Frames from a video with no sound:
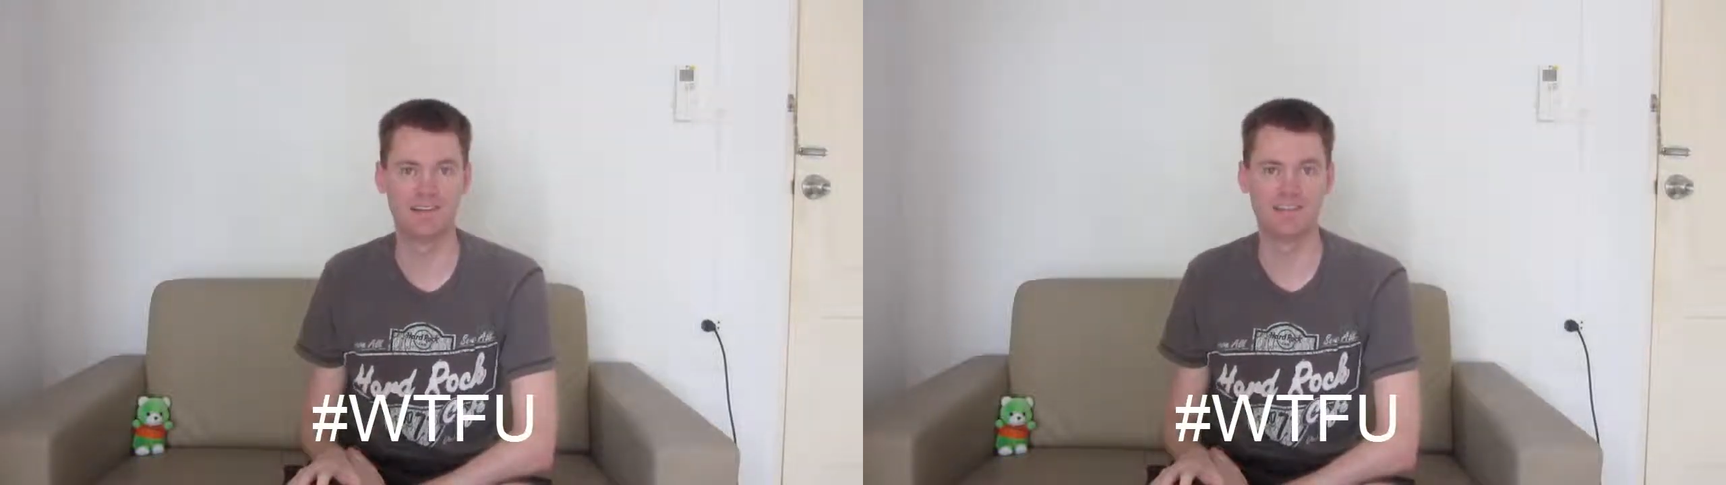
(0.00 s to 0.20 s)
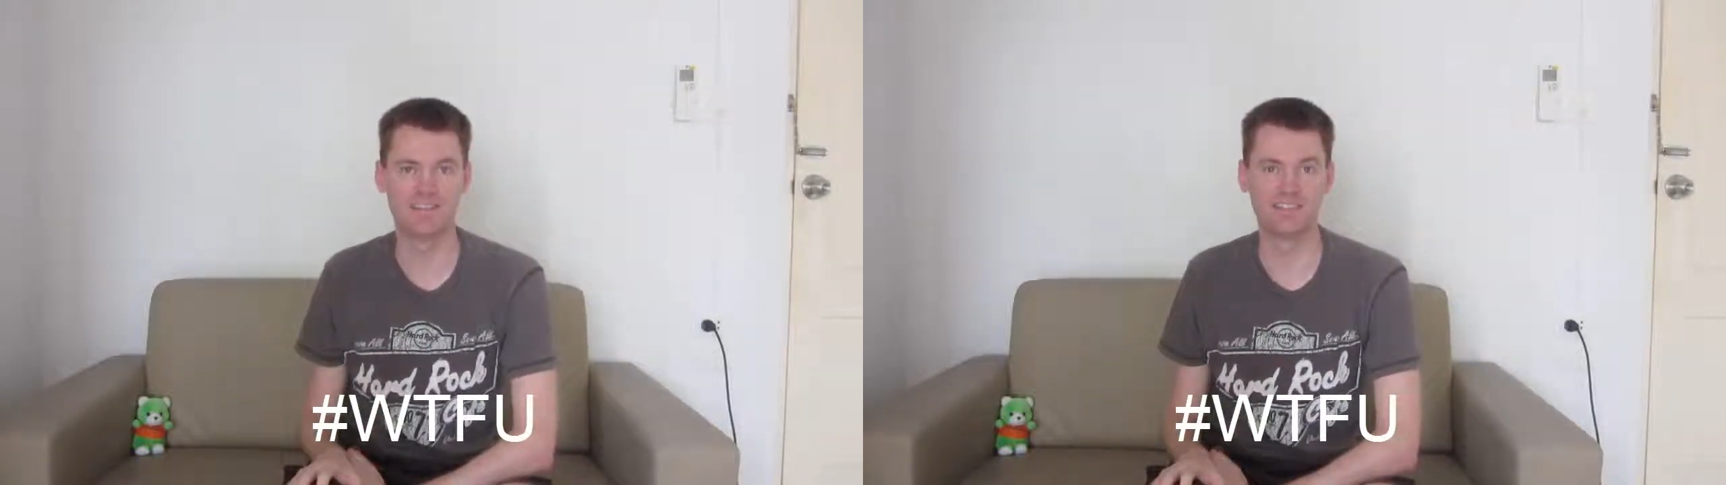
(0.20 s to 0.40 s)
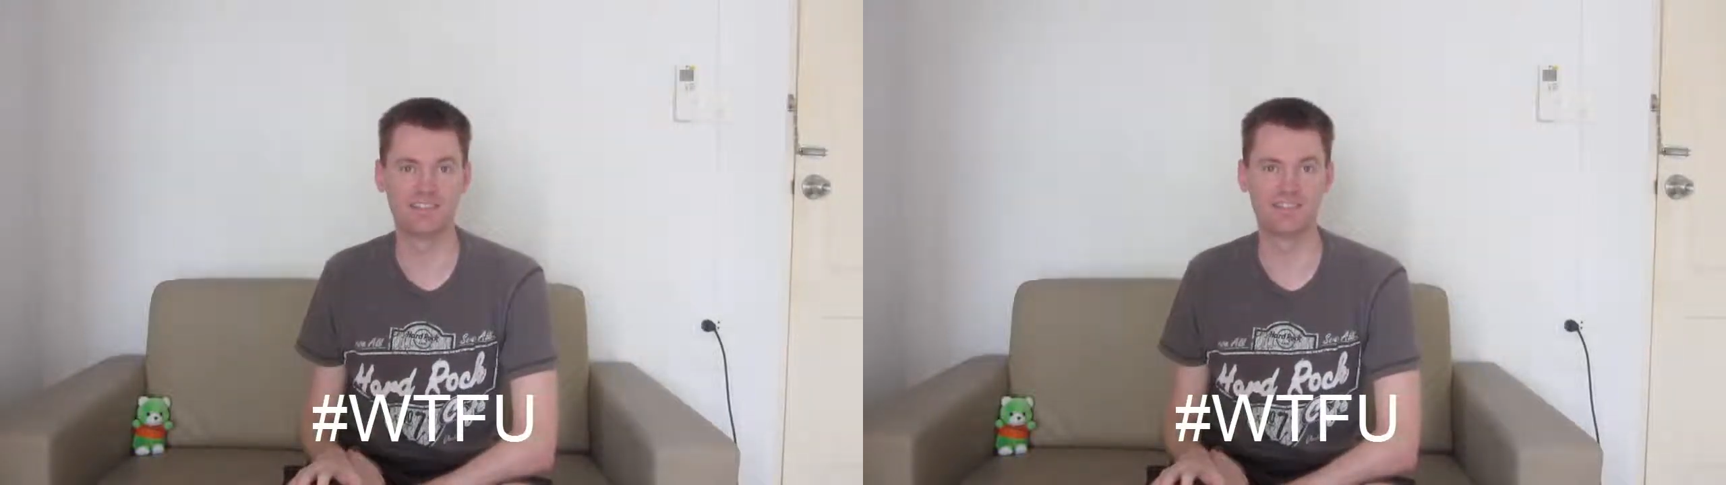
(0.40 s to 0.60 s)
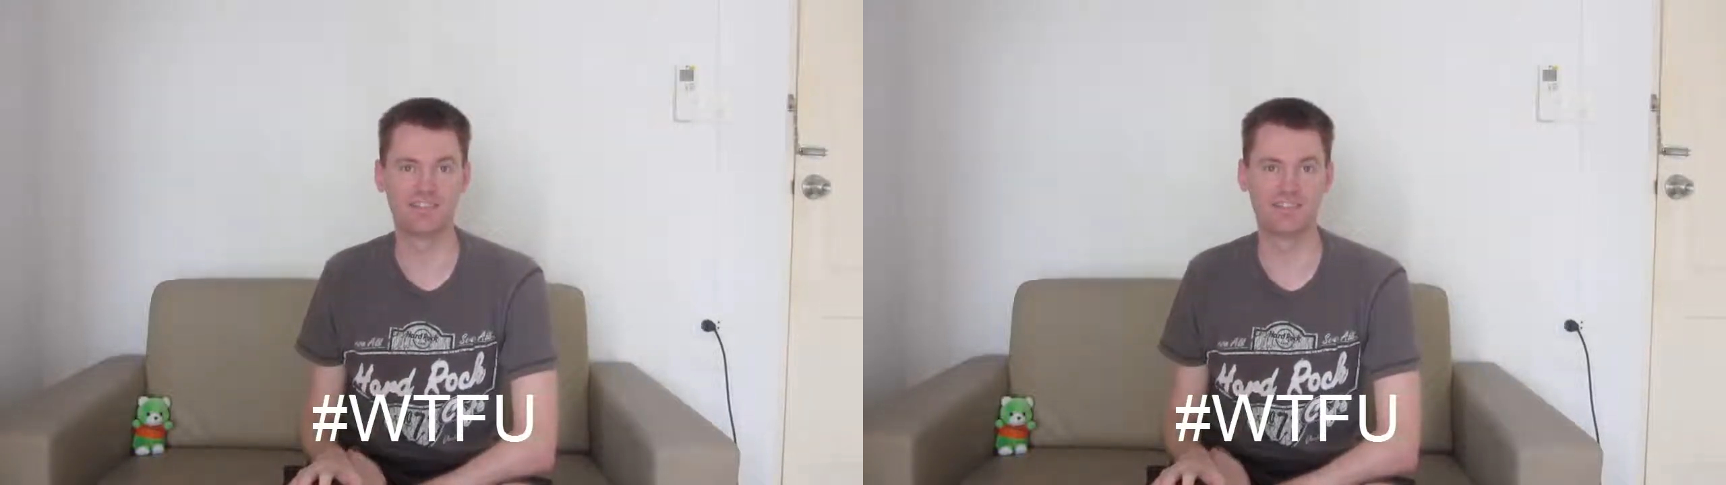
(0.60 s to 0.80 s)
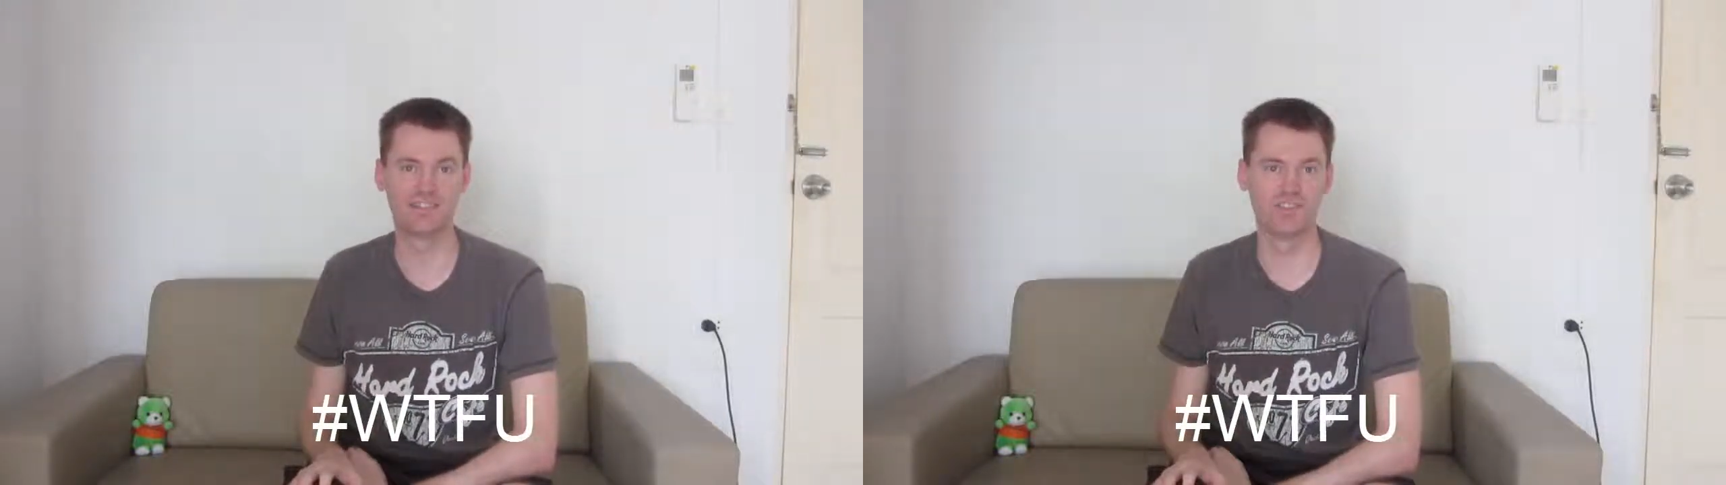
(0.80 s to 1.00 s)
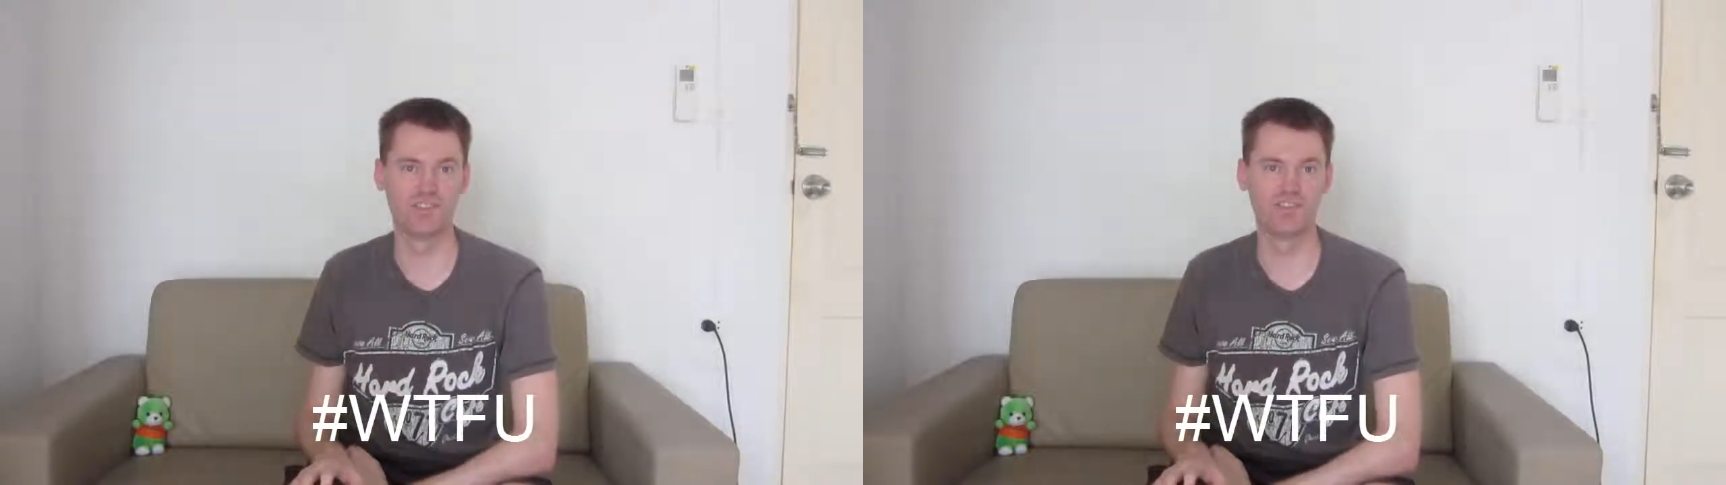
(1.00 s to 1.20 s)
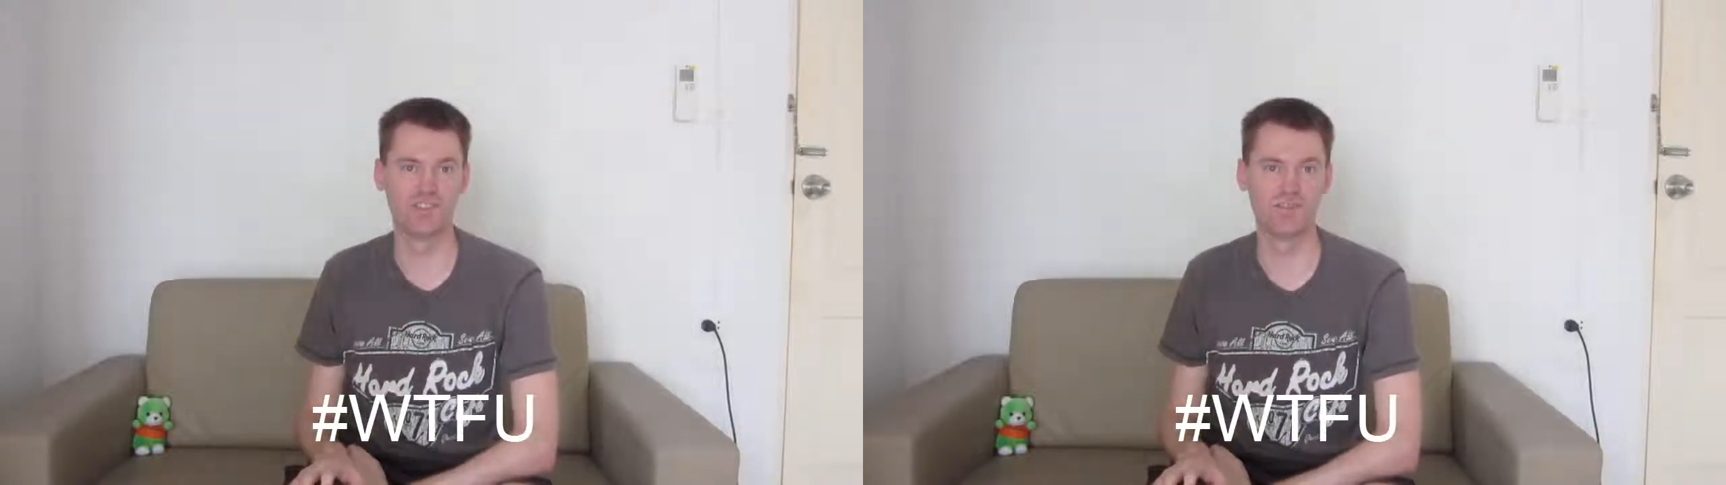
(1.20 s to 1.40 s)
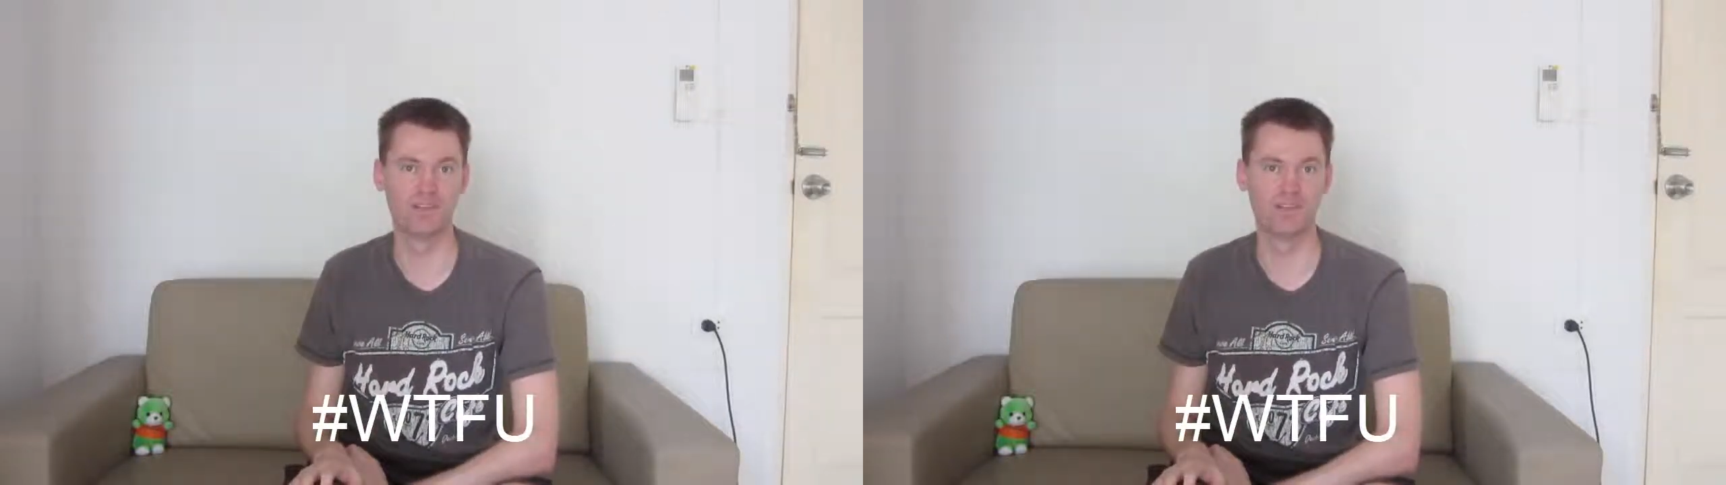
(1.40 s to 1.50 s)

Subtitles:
I think that's a step